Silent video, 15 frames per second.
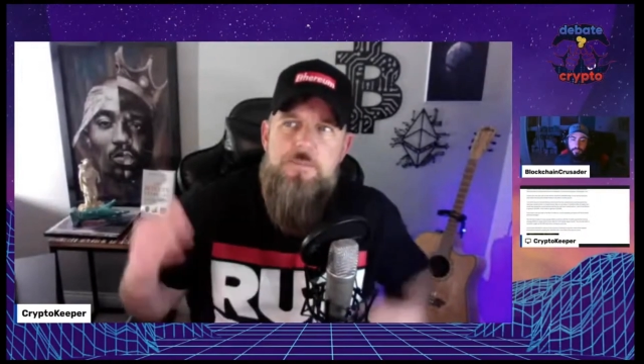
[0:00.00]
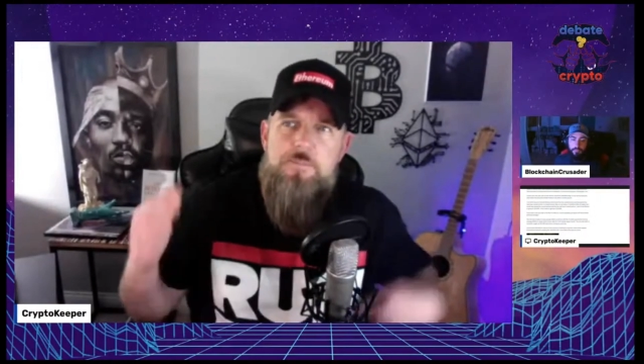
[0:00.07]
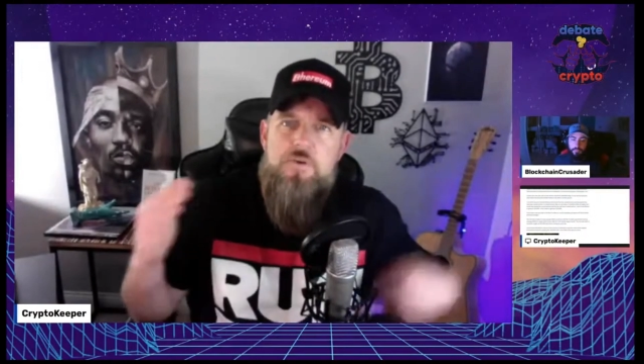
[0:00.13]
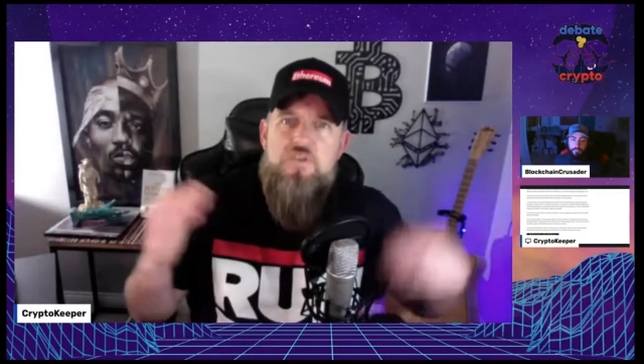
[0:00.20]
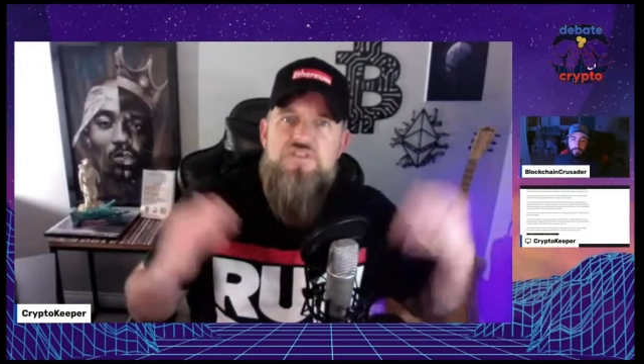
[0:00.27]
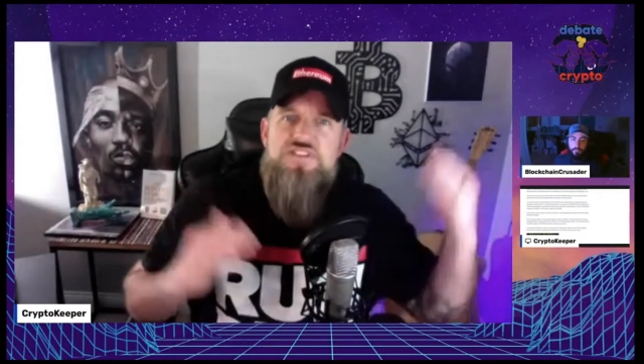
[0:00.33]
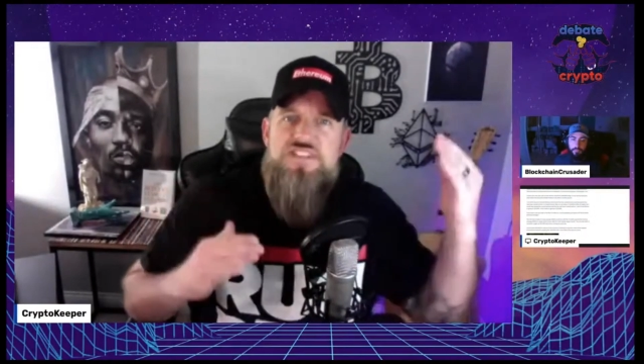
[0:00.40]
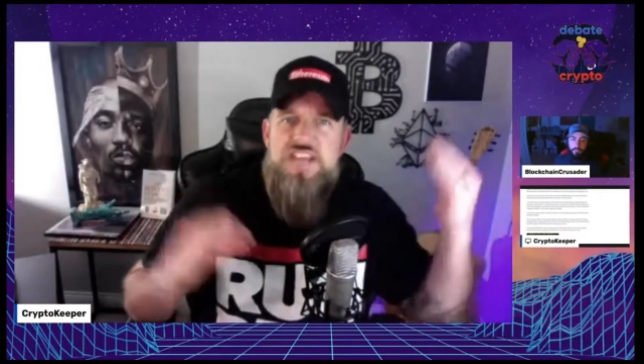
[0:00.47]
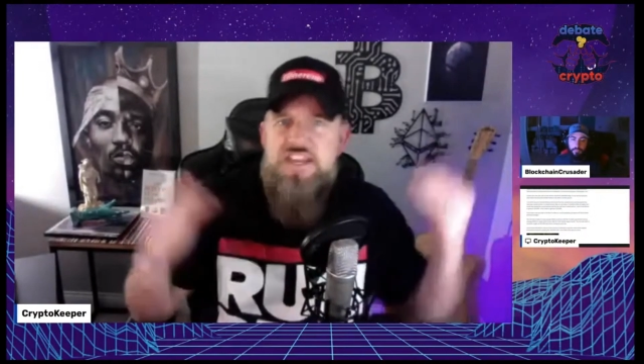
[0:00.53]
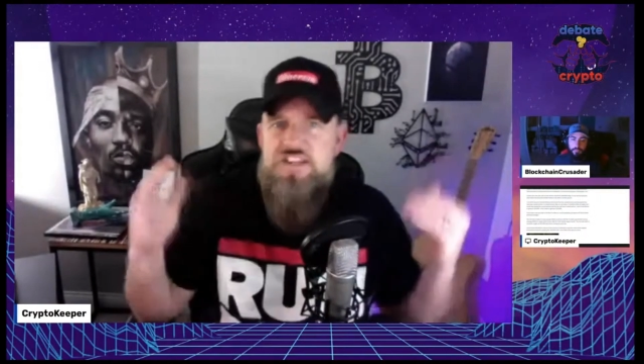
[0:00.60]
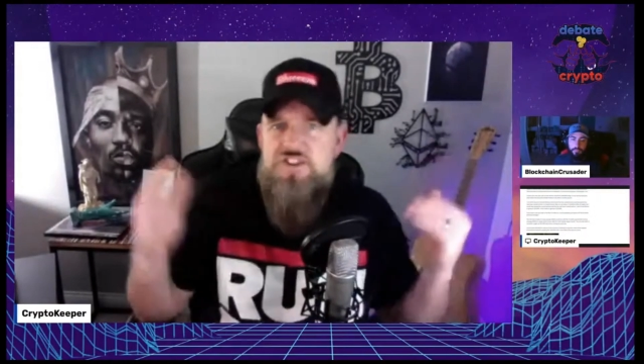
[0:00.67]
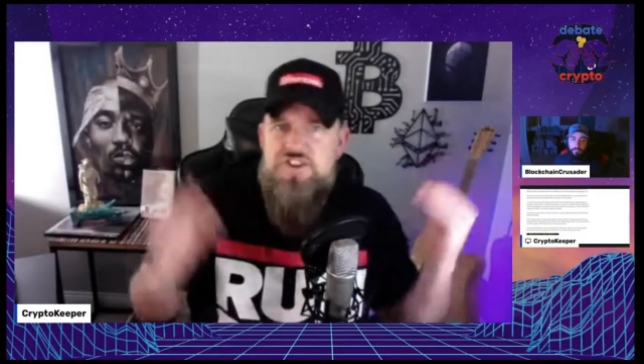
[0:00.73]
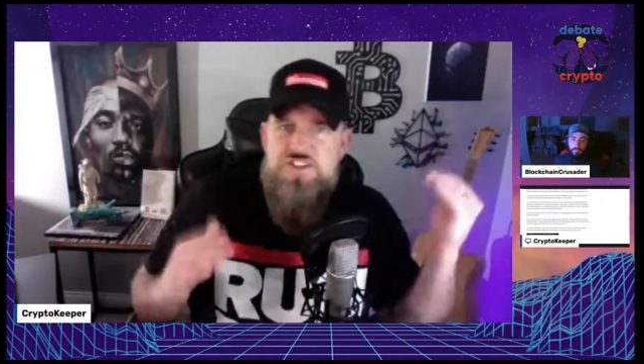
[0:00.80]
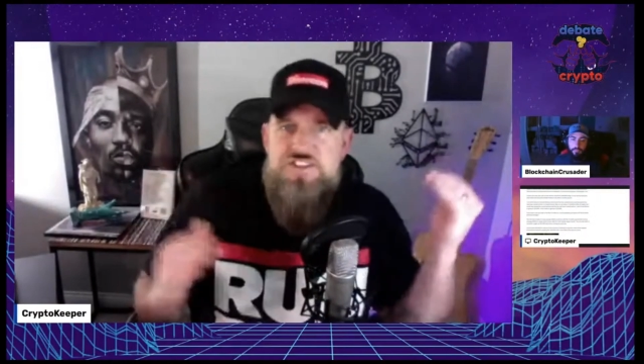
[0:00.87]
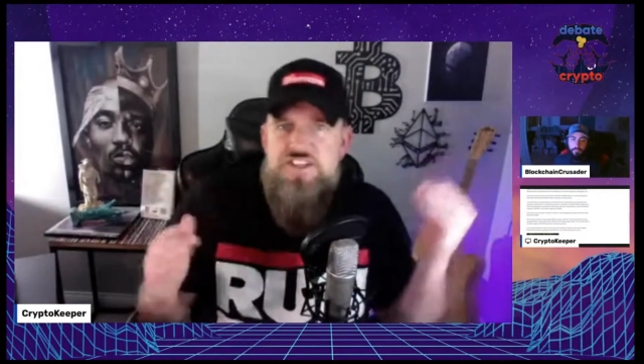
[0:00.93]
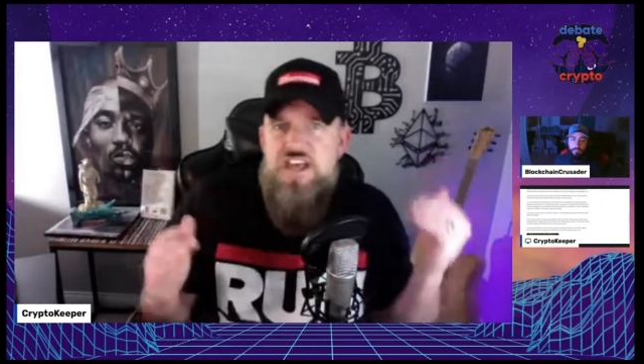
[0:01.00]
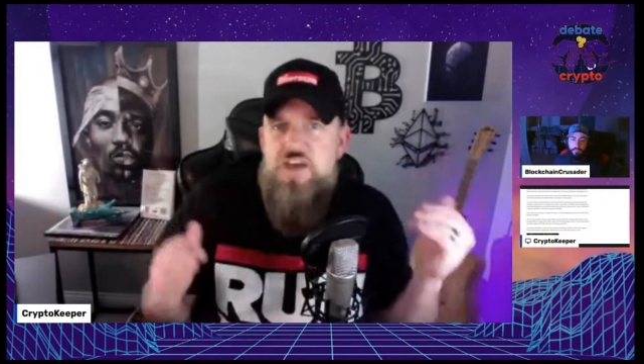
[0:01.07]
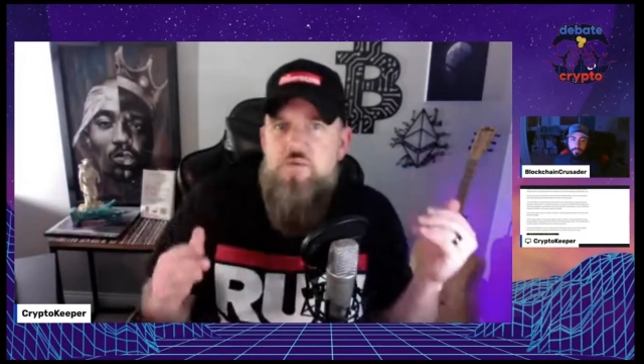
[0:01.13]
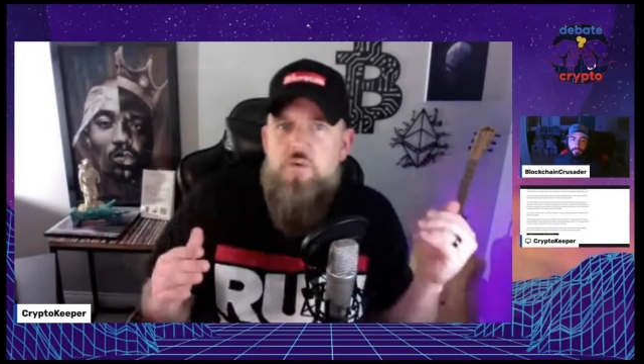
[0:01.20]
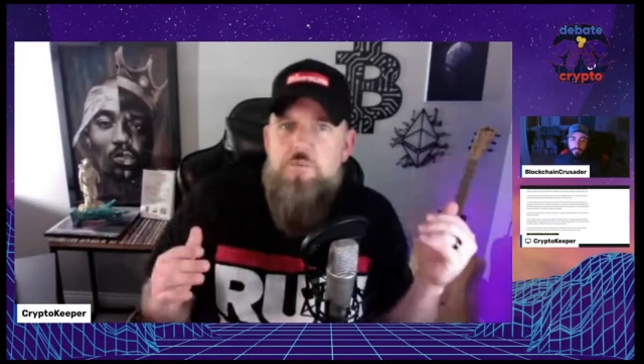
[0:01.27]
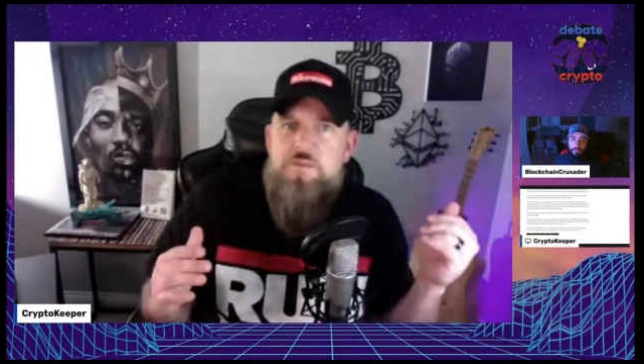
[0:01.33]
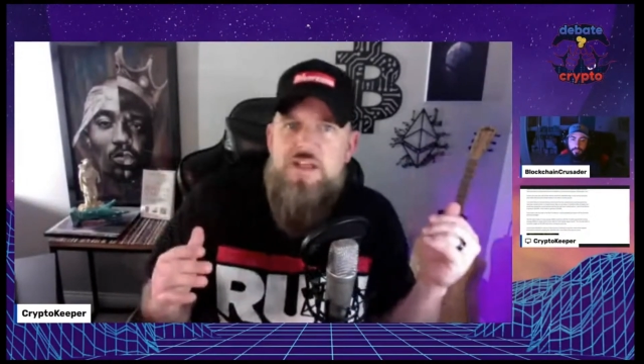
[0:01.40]
percentages that
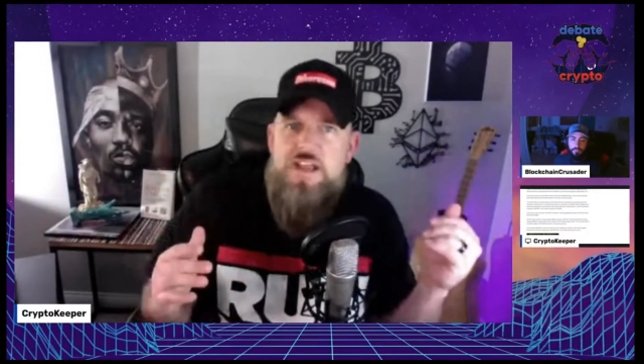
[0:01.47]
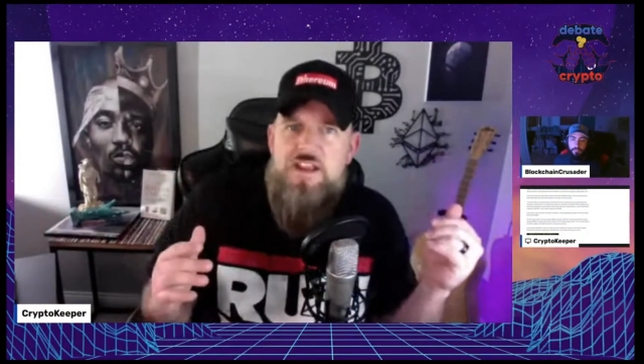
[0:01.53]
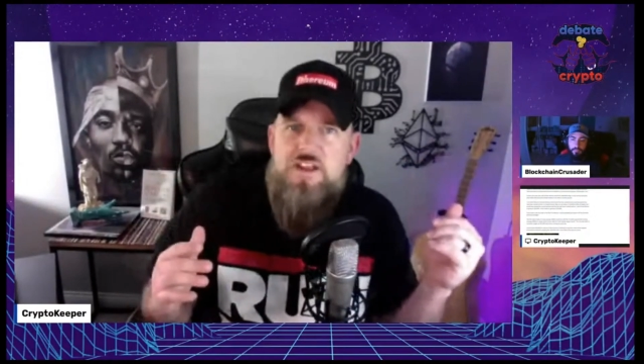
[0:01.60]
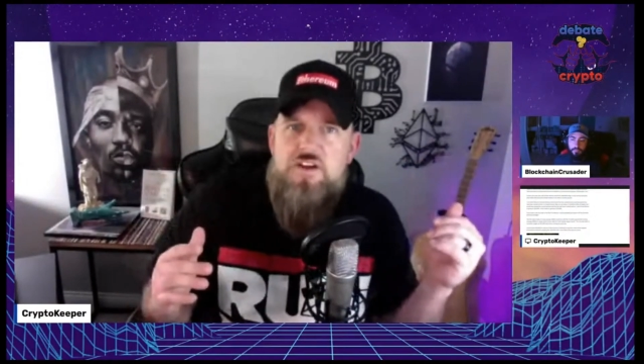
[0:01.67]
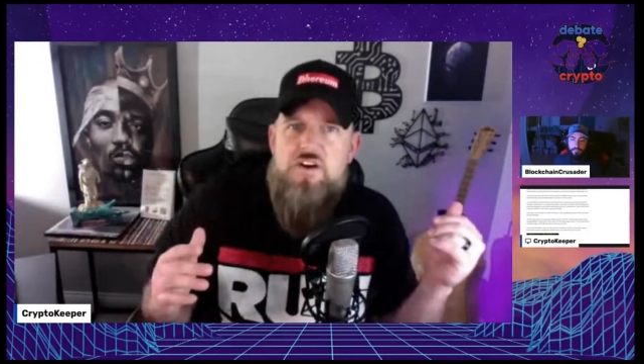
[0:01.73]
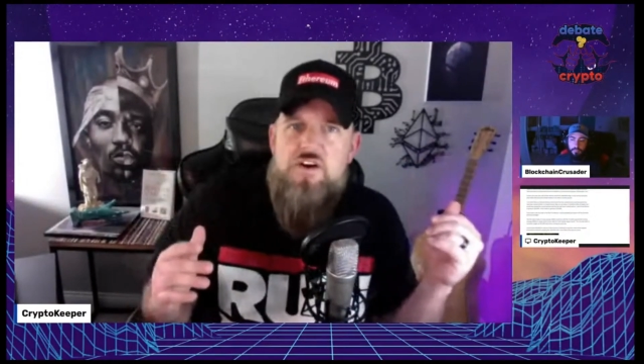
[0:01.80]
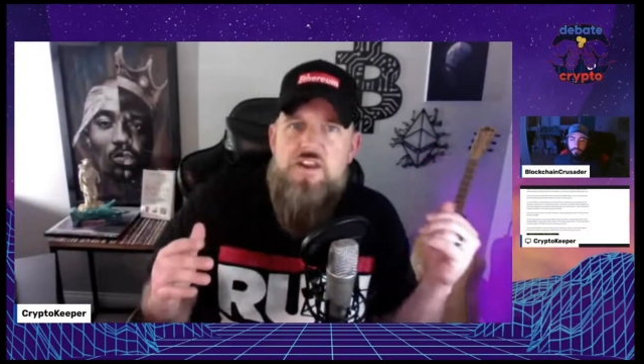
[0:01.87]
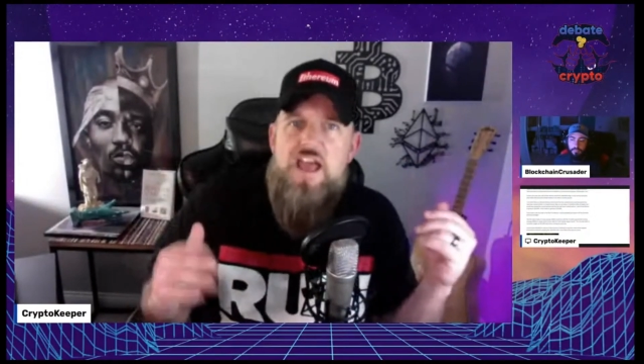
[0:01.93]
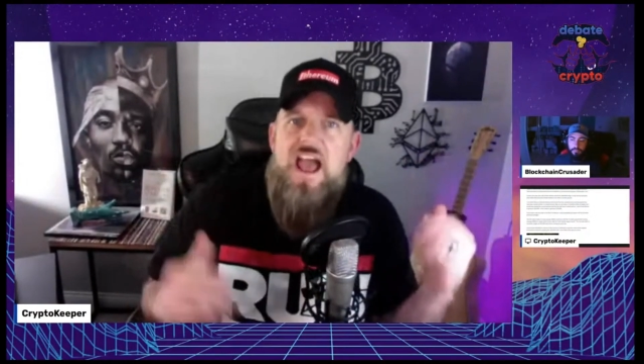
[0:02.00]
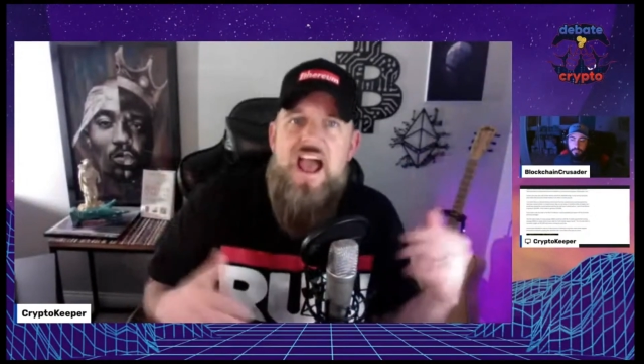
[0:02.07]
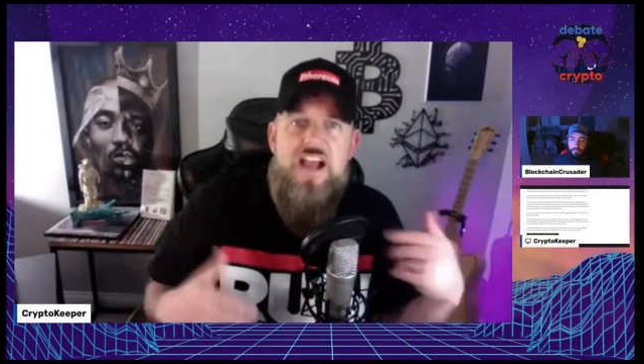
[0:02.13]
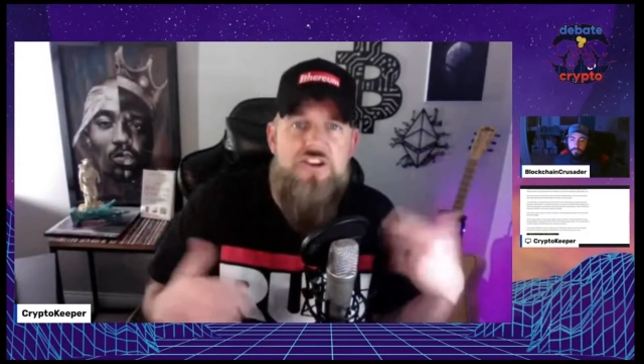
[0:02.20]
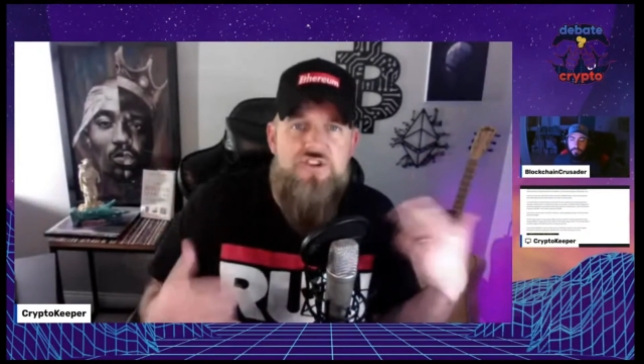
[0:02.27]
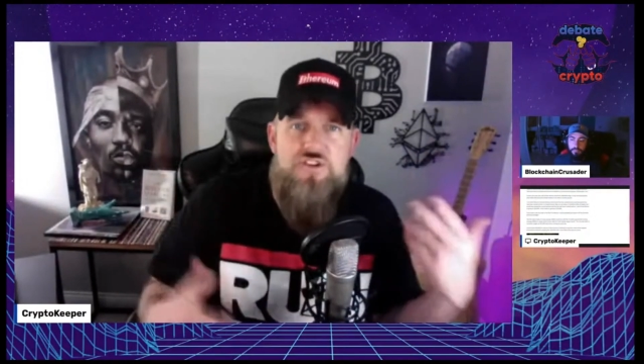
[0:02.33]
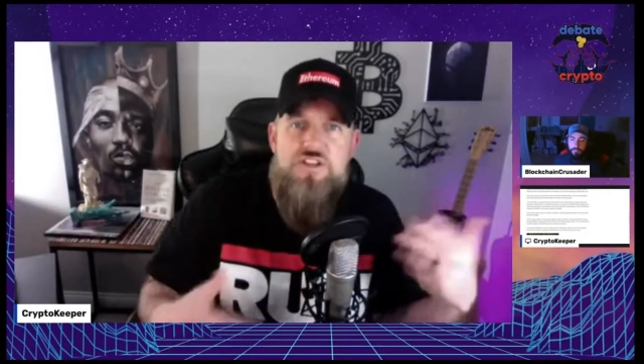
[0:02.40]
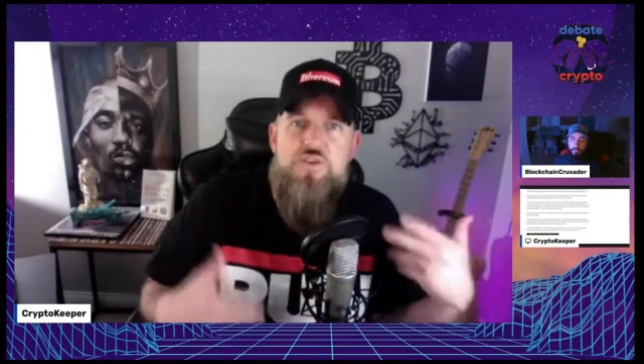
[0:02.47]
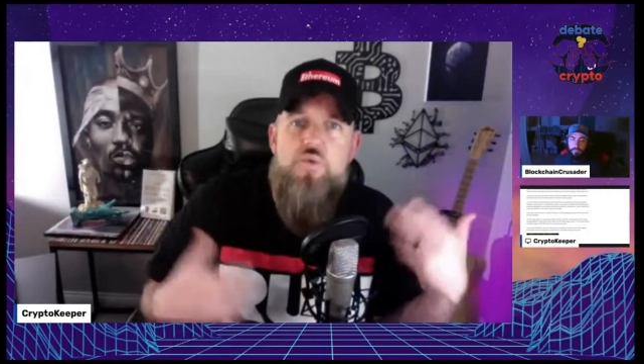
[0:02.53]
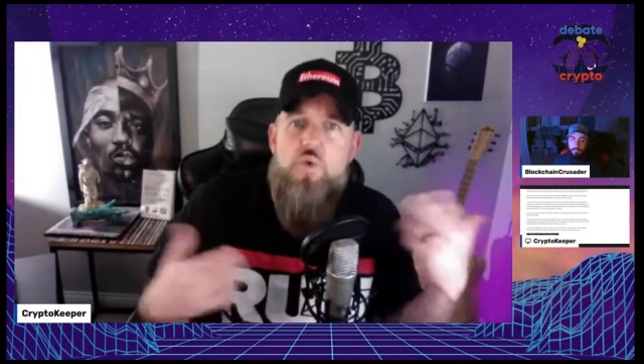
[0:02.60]
we're planning on actually